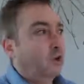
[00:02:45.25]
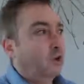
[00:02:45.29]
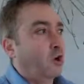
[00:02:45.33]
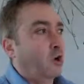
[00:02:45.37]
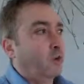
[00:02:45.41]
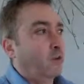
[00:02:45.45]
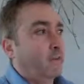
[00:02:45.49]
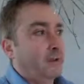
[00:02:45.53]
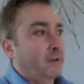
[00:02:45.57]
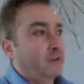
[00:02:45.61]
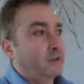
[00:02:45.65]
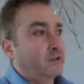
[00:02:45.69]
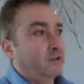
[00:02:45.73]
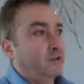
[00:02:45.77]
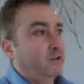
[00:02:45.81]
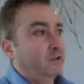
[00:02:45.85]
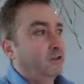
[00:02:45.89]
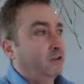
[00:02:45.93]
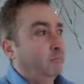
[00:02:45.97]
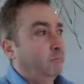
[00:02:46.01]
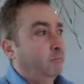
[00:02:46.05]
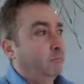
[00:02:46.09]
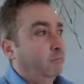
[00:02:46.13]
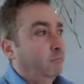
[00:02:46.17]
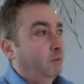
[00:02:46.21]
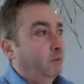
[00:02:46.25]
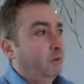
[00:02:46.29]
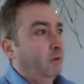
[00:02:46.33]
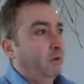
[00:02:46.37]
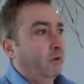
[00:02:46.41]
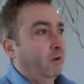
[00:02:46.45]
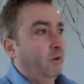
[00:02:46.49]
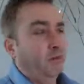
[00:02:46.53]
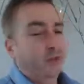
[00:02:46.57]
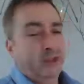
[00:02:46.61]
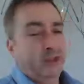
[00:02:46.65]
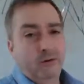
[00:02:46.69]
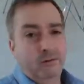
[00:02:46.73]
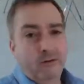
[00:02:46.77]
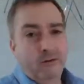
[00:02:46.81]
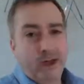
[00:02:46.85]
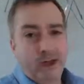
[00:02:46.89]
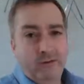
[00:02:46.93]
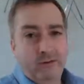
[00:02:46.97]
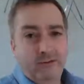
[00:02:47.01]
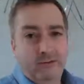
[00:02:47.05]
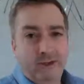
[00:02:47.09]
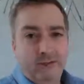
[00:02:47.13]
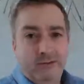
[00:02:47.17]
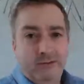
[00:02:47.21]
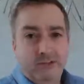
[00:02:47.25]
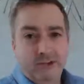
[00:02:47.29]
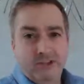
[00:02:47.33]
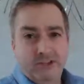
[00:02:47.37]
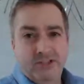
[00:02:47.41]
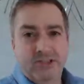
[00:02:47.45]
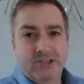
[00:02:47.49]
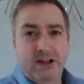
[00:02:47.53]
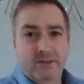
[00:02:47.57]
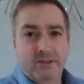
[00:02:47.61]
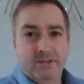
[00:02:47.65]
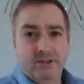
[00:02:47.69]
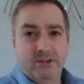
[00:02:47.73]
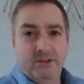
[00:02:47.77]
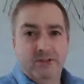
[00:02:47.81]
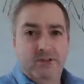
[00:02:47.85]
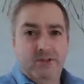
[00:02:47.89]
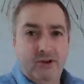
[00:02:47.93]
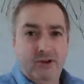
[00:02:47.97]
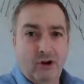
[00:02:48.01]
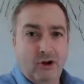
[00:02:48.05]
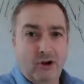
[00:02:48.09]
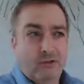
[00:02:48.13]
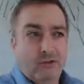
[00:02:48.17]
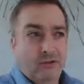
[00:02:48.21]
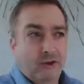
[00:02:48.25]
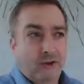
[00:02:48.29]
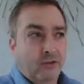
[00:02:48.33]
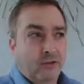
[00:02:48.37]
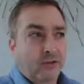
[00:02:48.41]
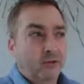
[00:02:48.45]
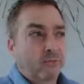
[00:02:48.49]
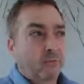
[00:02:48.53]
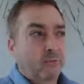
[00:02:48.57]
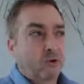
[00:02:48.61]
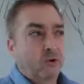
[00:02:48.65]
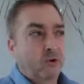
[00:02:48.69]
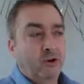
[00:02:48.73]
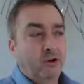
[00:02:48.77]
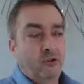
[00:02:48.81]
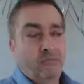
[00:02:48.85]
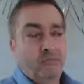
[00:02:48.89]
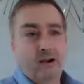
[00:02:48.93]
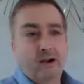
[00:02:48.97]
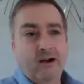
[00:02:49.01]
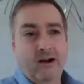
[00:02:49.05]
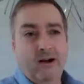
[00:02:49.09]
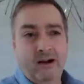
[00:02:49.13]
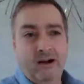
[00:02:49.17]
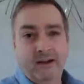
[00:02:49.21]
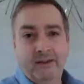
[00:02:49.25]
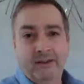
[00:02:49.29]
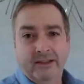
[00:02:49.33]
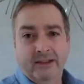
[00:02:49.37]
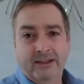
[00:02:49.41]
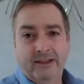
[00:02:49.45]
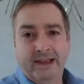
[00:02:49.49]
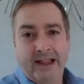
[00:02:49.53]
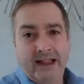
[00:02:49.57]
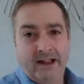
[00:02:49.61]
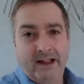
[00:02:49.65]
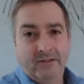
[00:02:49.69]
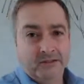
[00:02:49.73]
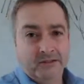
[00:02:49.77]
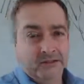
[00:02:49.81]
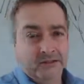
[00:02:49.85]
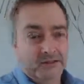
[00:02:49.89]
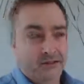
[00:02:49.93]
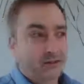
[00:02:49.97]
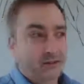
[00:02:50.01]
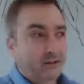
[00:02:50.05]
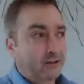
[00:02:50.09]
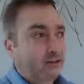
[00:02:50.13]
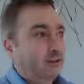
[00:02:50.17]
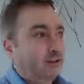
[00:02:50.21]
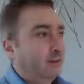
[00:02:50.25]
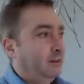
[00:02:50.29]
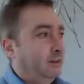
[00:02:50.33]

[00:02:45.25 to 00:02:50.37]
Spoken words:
comment on the array of different types of coffee on the board behind the counter,